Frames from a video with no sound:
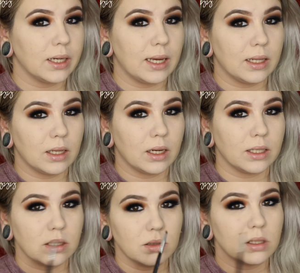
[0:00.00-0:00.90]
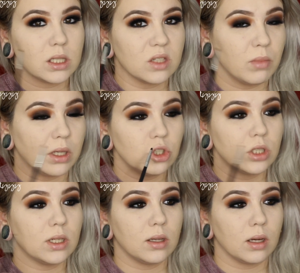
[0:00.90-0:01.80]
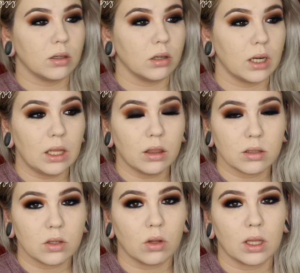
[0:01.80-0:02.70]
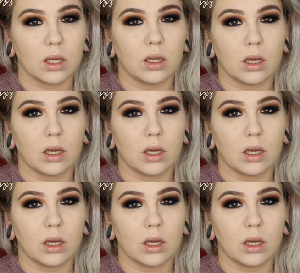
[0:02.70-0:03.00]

and then I smudged it underneath so that